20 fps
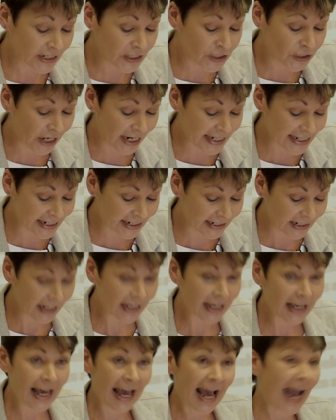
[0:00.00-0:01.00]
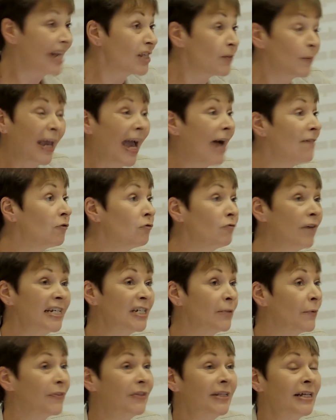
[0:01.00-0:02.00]
interest, as we have
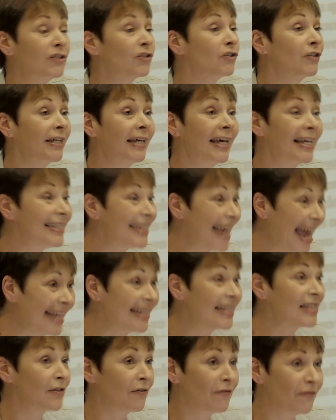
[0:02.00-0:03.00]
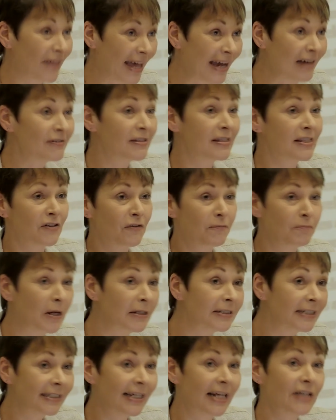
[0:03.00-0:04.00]
already with literally tens of thousands of
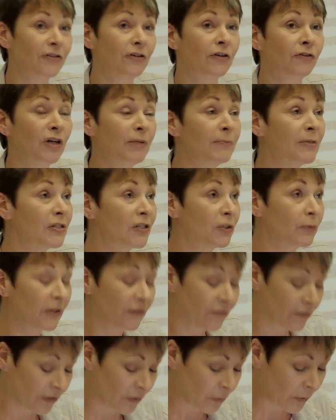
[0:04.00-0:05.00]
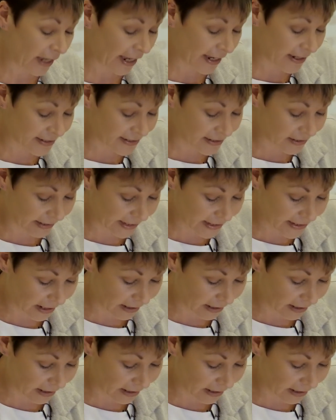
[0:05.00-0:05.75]
multilateral agreements to which the UK has signed